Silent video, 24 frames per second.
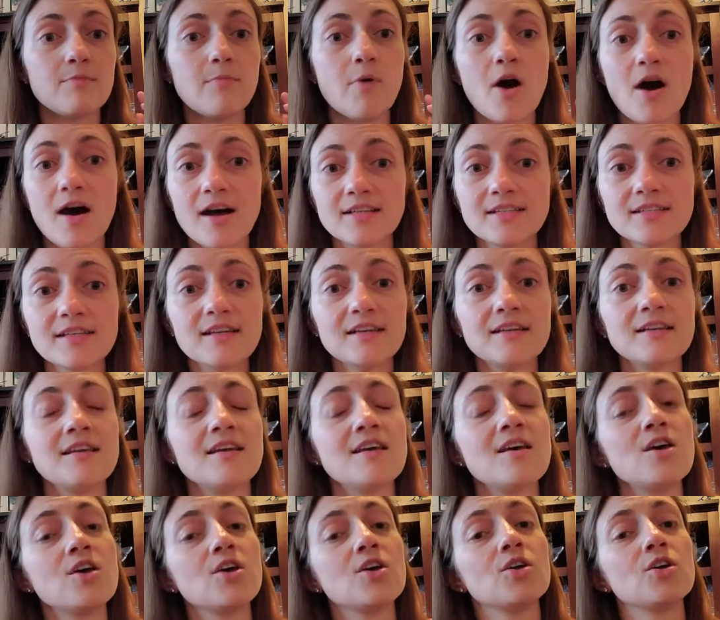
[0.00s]
Pause it,
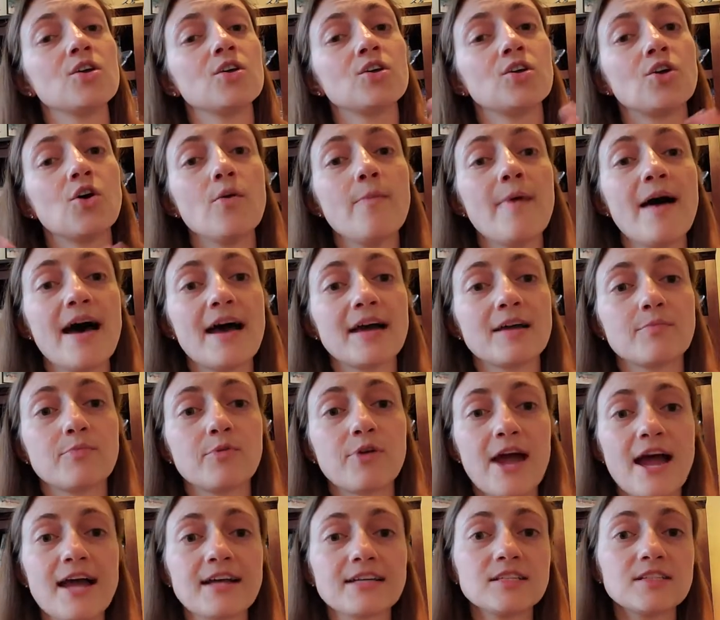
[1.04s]
go back,
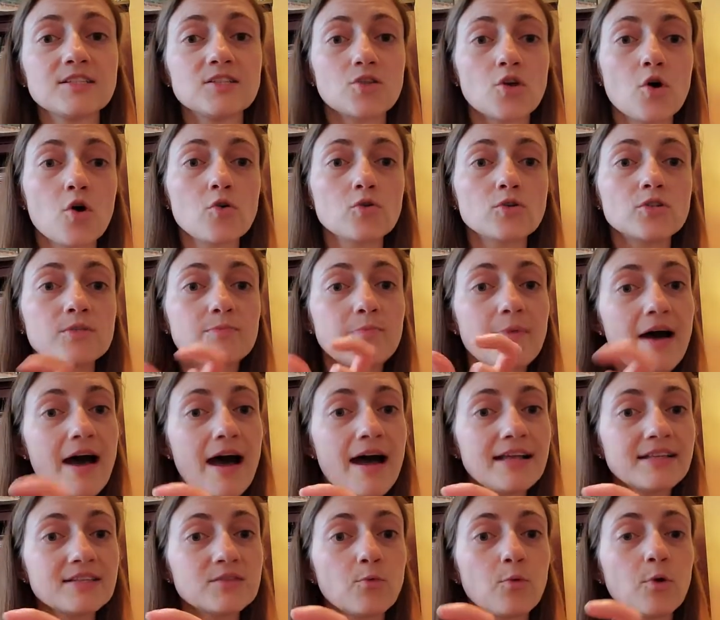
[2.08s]
practice those spots,